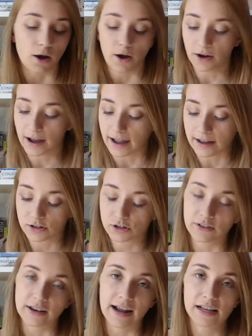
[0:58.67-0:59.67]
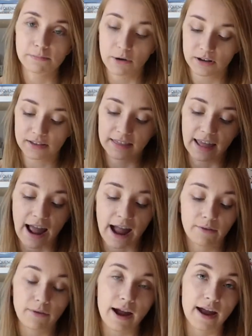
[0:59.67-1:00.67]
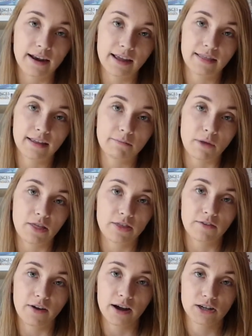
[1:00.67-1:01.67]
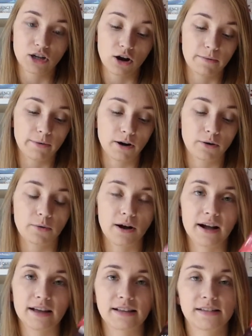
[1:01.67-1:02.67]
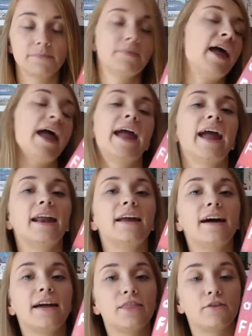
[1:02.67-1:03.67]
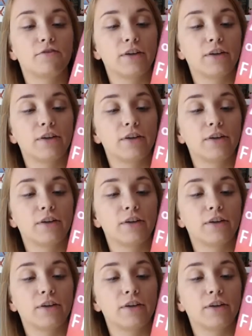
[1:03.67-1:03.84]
Okay, so the next book that I read in the month of October was Anna and the